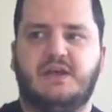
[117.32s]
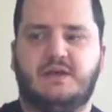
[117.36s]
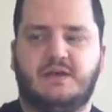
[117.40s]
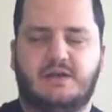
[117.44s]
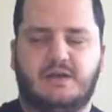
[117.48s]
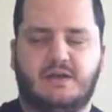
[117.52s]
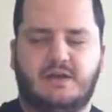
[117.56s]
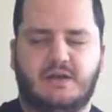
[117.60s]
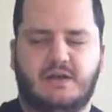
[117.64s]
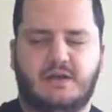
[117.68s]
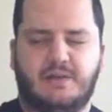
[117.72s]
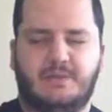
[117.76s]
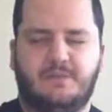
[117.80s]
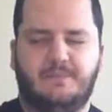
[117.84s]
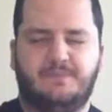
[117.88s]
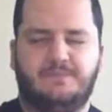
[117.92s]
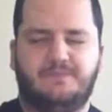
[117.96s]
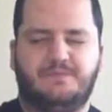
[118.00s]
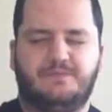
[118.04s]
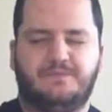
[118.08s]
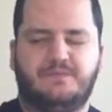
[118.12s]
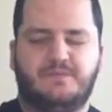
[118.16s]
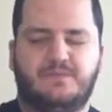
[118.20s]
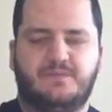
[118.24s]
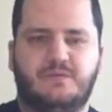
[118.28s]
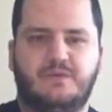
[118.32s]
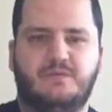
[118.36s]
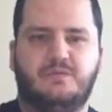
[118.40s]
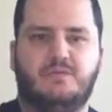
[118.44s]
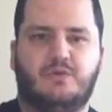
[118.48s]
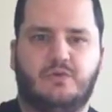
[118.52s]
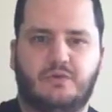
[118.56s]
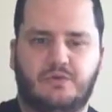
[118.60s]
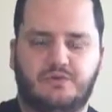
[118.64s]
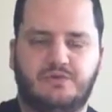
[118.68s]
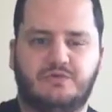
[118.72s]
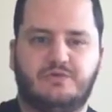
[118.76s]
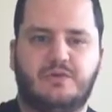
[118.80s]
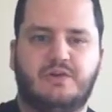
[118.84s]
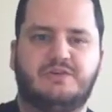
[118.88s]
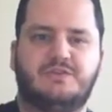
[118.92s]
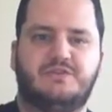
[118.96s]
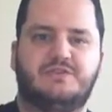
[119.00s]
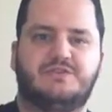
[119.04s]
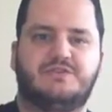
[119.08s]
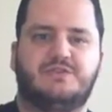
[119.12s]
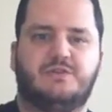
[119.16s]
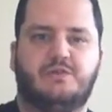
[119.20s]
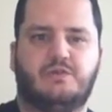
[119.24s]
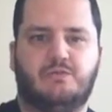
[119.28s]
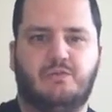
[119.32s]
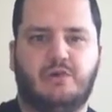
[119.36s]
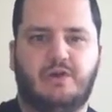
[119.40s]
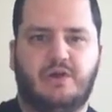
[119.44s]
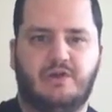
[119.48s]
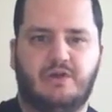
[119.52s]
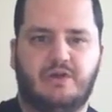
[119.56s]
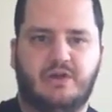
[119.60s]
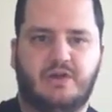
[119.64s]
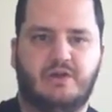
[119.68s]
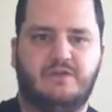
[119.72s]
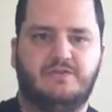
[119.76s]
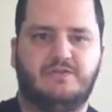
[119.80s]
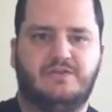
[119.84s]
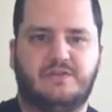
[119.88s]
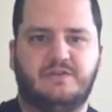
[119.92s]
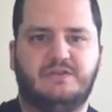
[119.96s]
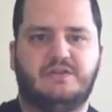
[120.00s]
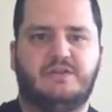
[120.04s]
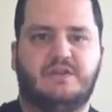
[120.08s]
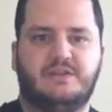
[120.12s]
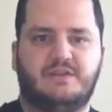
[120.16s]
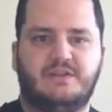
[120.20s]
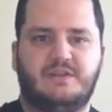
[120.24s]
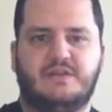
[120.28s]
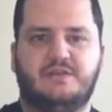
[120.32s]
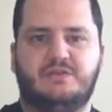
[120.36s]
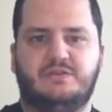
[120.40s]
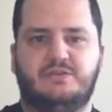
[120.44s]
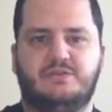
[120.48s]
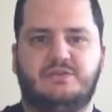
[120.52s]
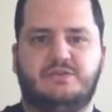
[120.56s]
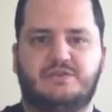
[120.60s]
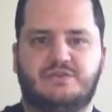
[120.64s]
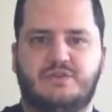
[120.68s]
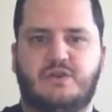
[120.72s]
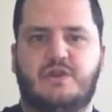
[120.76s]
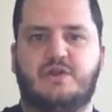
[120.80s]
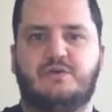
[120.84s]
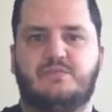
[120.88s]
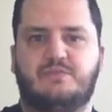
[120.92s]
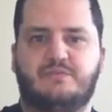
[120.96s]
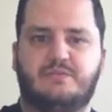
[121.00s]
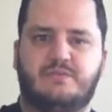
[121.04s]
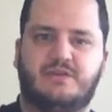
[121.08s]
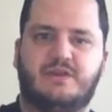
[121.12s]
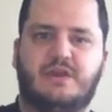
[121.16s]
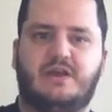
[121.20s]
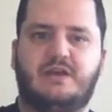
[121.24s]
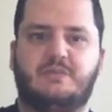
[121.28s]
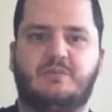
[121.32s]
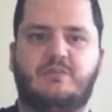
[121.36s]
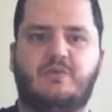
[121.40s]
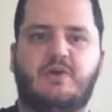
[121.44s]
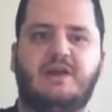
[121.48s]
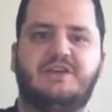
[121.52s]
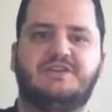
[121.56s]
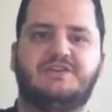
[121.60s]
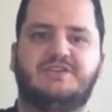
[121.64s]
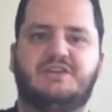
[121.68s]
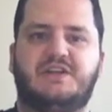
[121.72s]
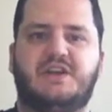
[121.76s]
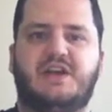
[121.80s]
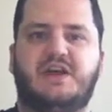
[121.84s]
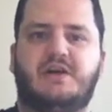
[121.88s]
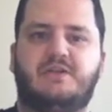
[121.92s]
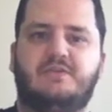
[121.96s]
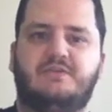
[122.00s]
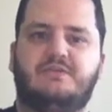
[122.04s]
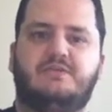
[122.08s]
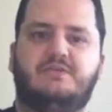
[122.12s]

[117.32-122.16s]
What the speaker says: the more directors you're aware of, and then you start kind of branching out